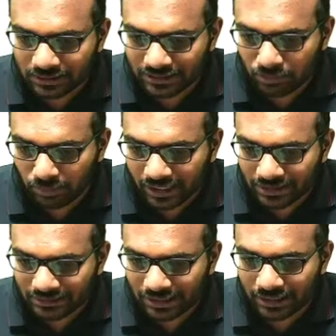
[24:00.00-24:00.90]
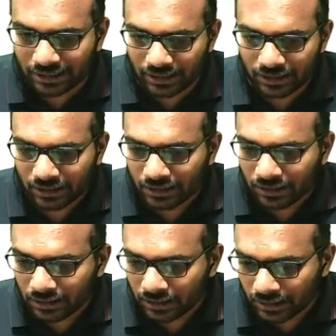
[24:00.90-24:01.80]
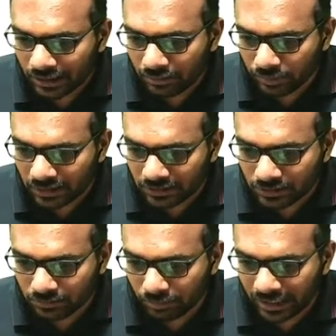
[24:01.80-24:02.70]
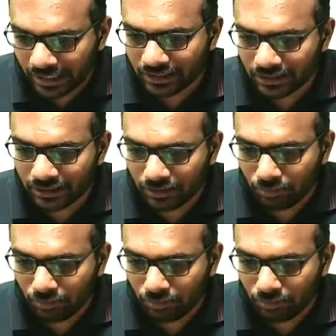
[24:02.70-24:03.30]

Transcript: is a minus sign here, okay, I will put a bracket here,